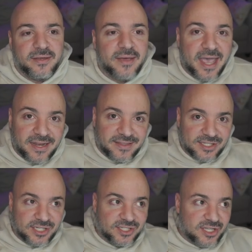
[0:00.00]
And this
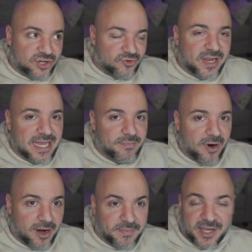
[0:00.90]
is the tricky
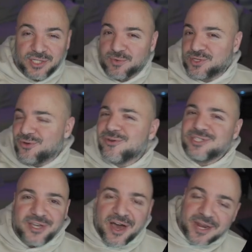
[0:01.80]
part because we're told you
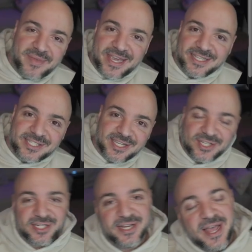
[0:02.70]
got to be
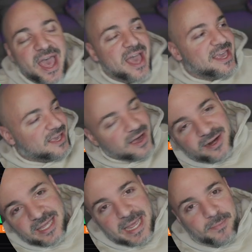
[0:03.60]
consistent, you got to
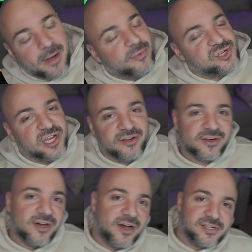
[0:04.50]
keep publishing your
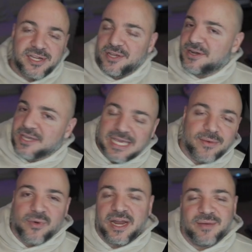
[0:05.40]
content, you got to keep
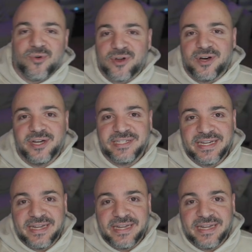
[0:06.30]
writing more content,